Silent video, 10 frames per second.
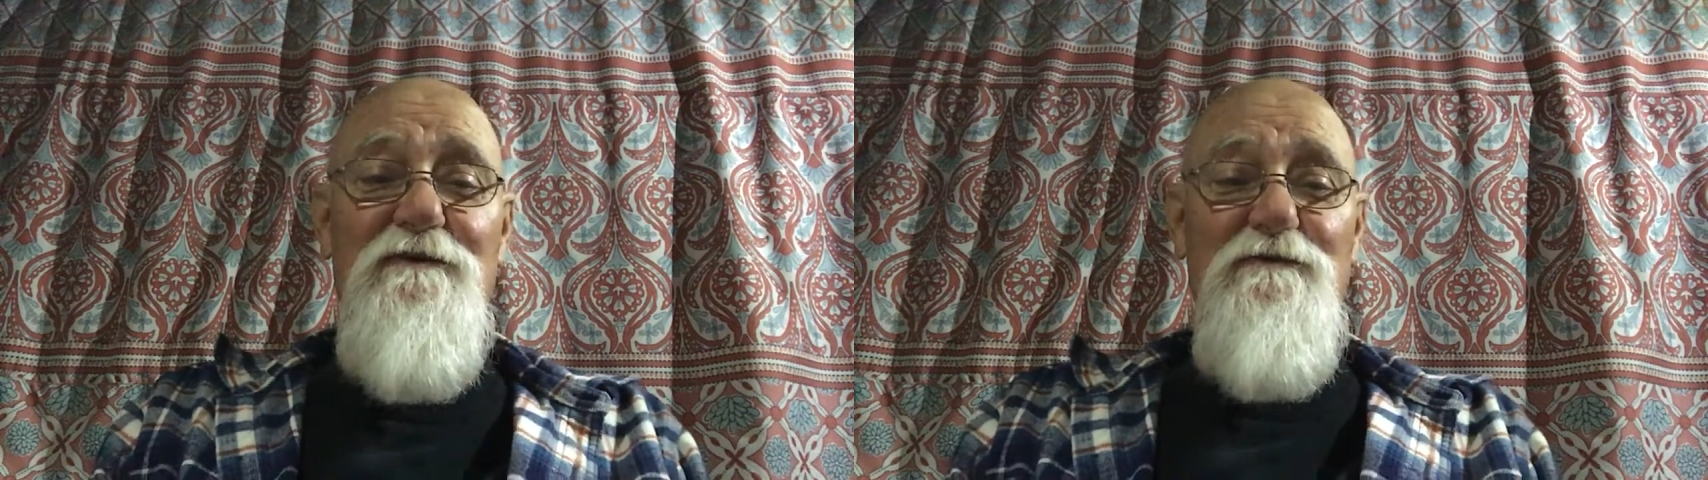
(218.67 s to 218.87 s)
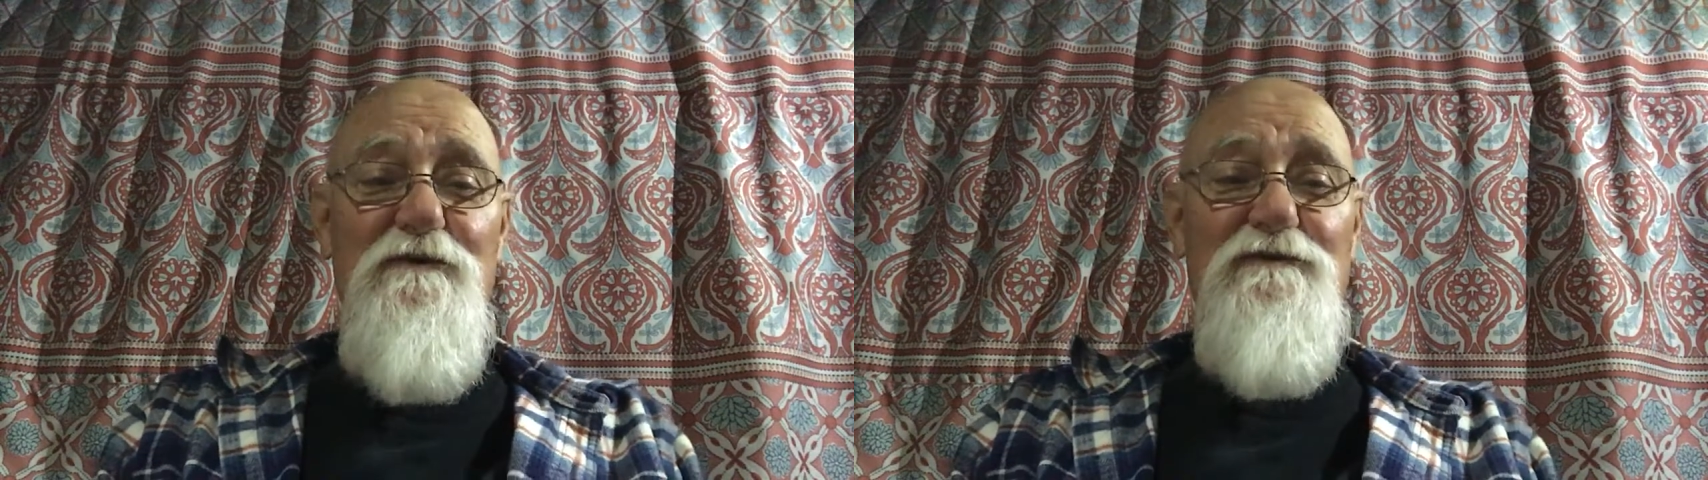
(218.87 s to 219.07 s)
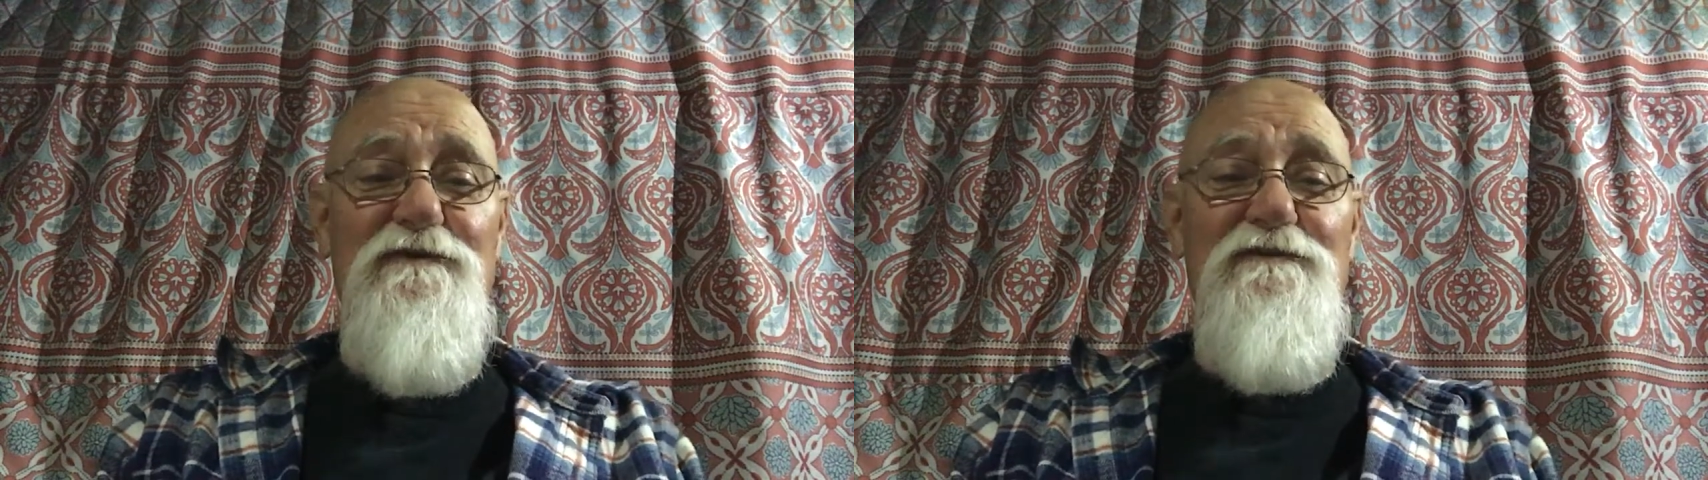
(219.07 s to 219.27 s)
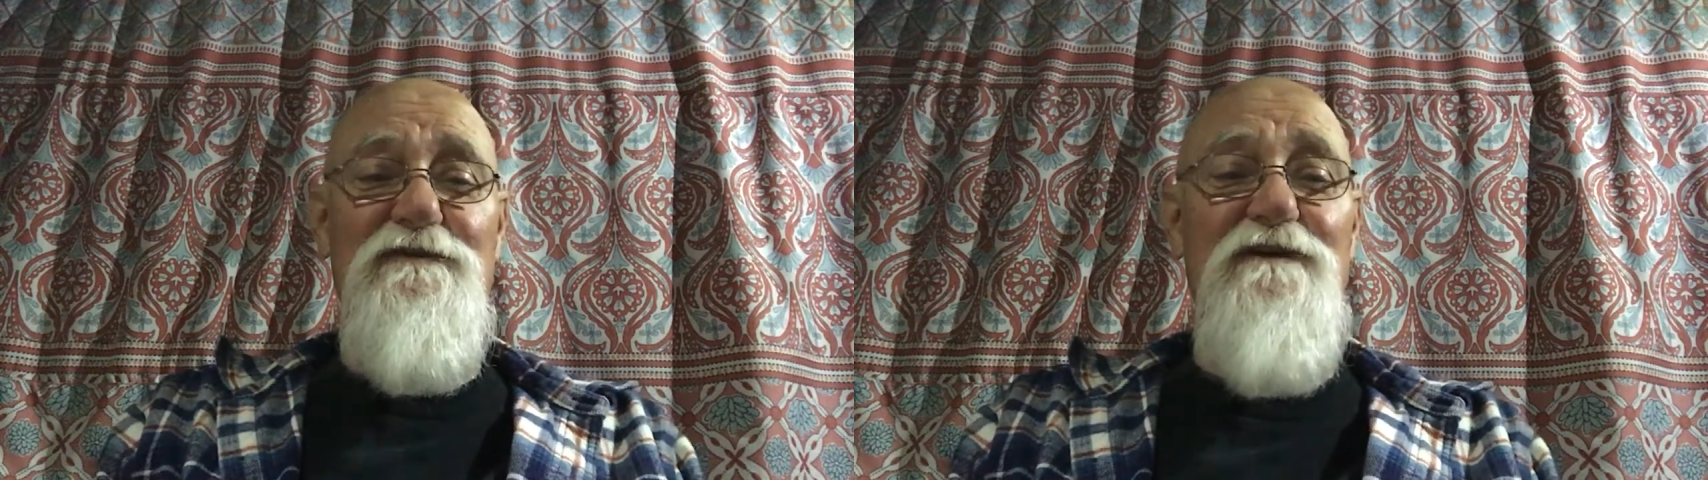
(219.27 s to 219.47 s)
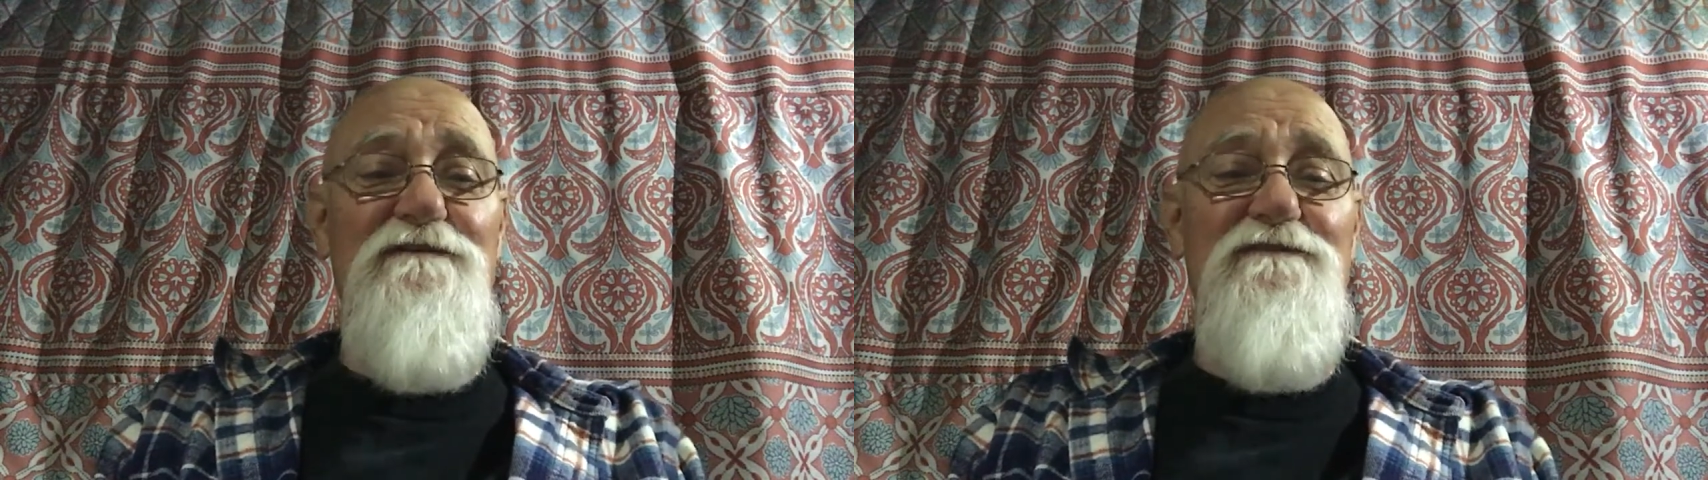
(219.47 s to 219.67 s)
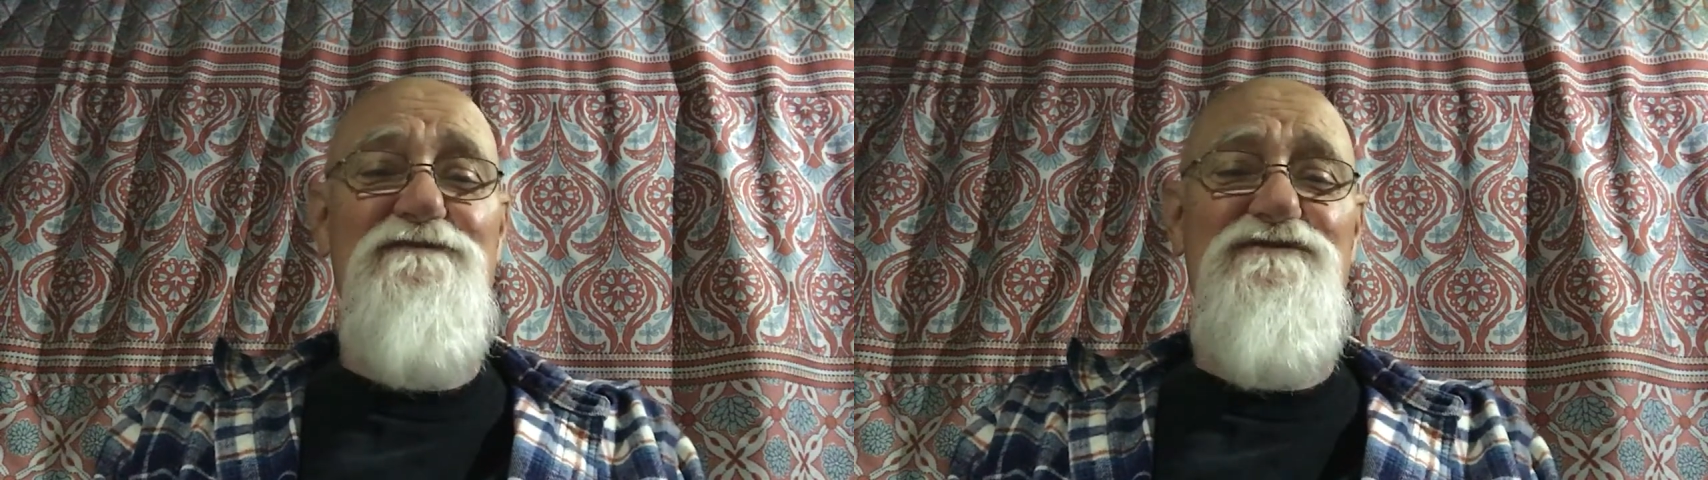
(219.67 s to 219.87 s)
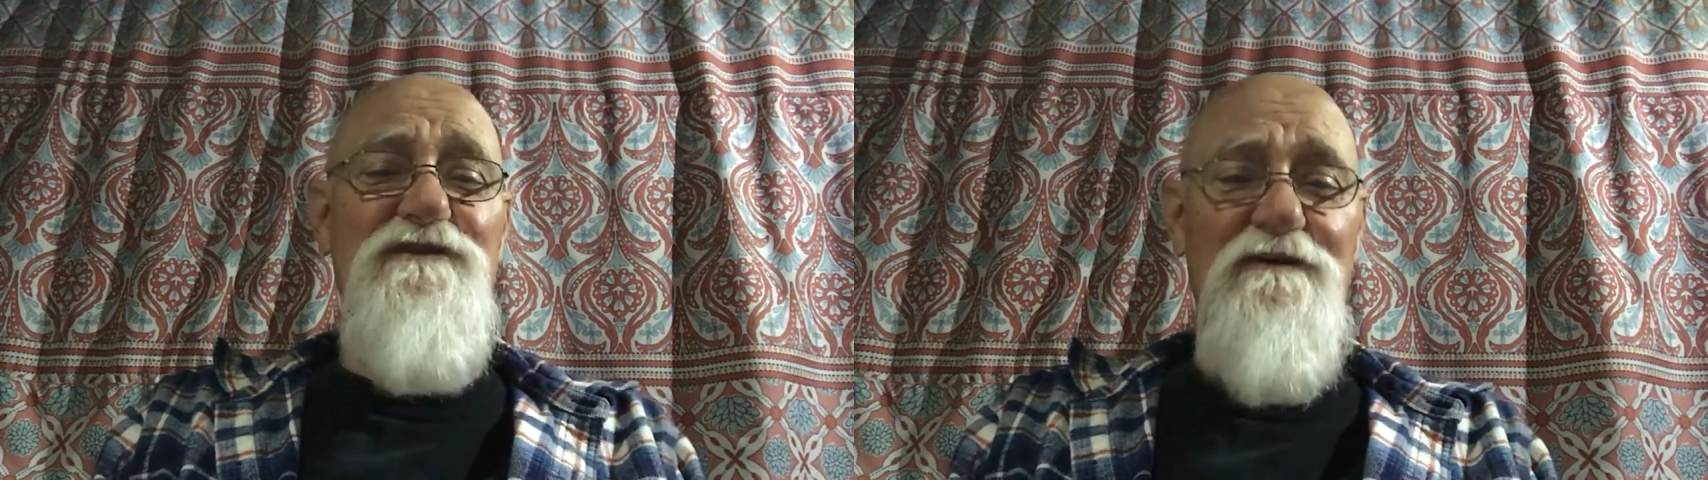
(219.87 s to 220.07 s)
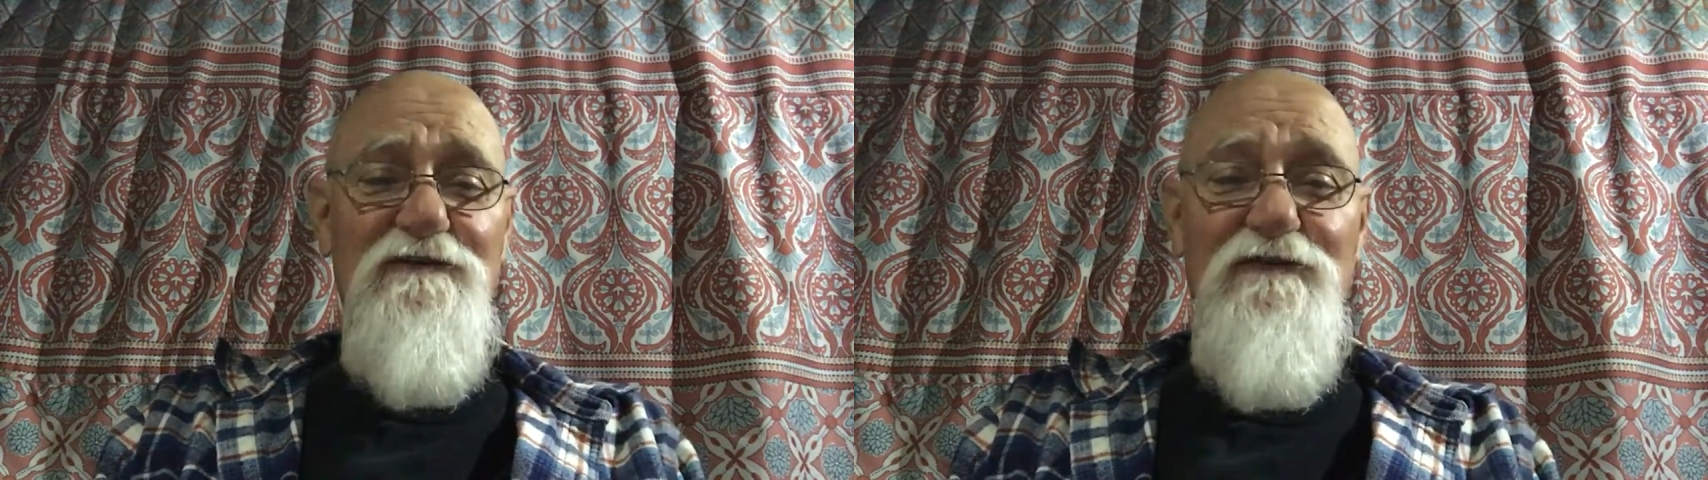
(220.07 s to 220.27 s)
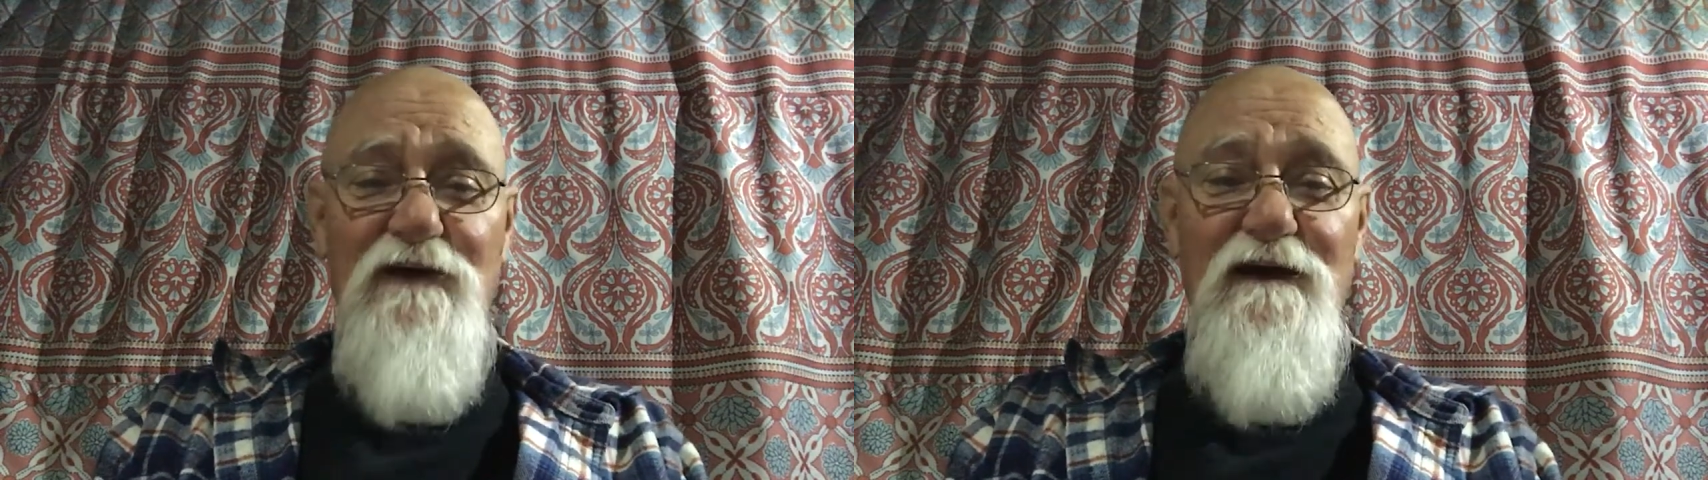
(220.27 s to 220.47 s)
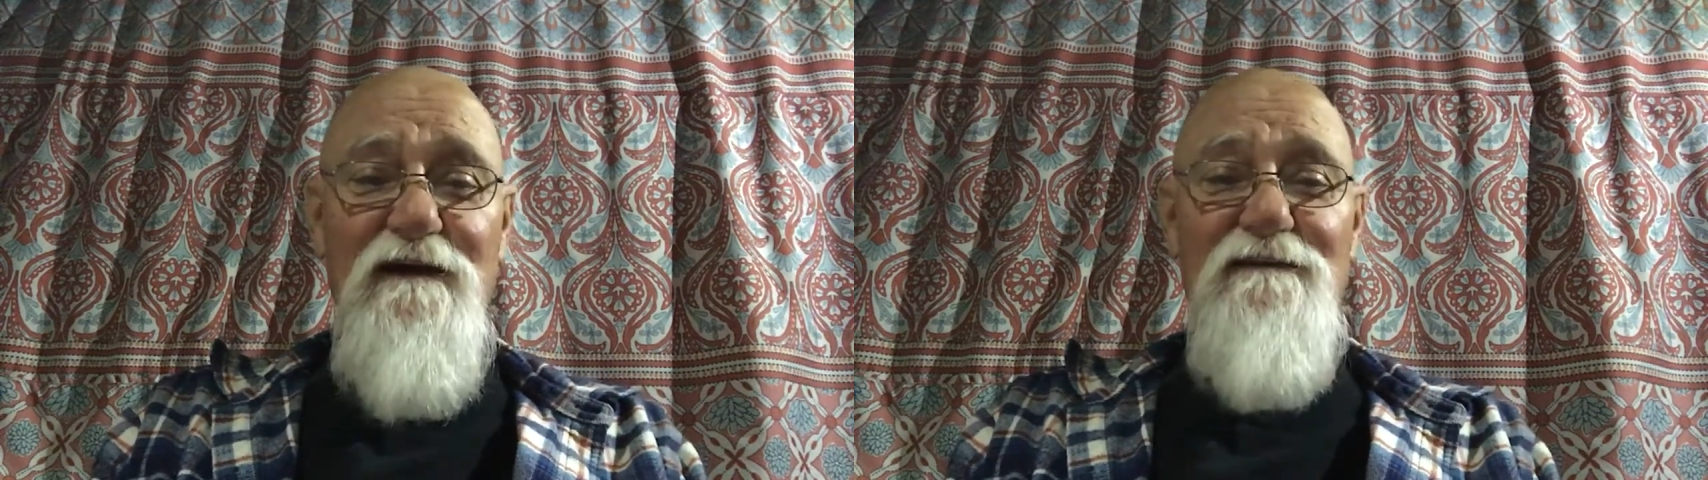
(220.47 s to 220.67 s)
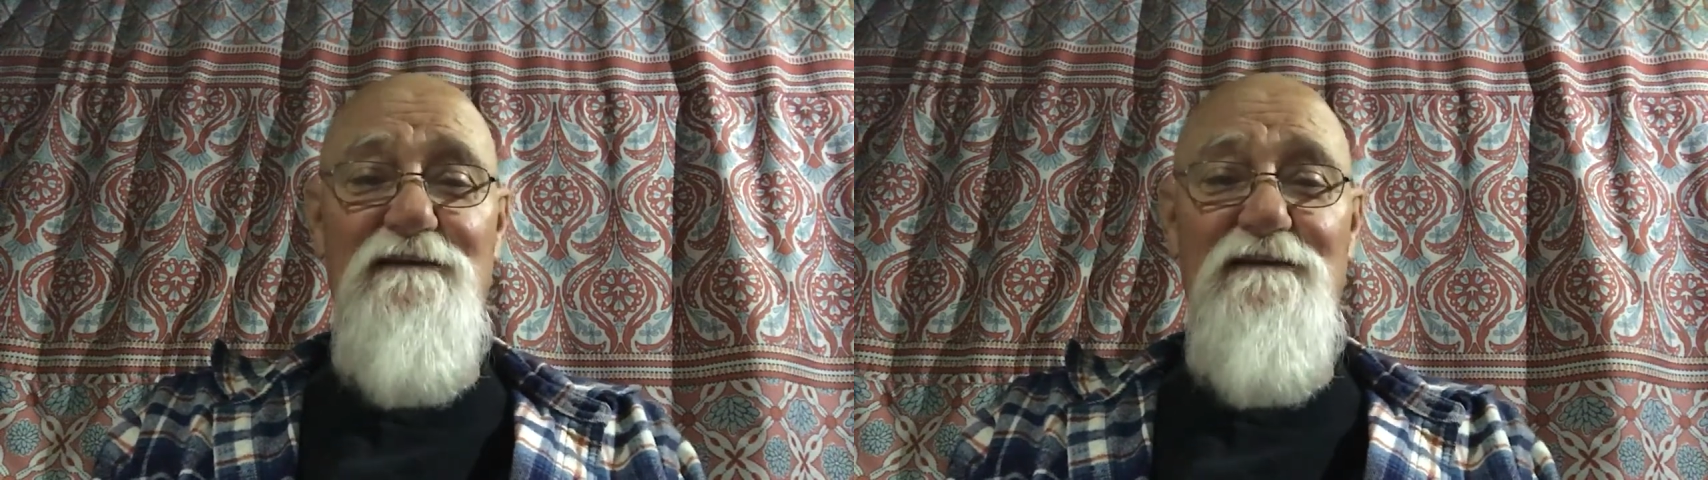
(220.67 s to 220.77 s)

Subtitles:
Rosie starts just fine.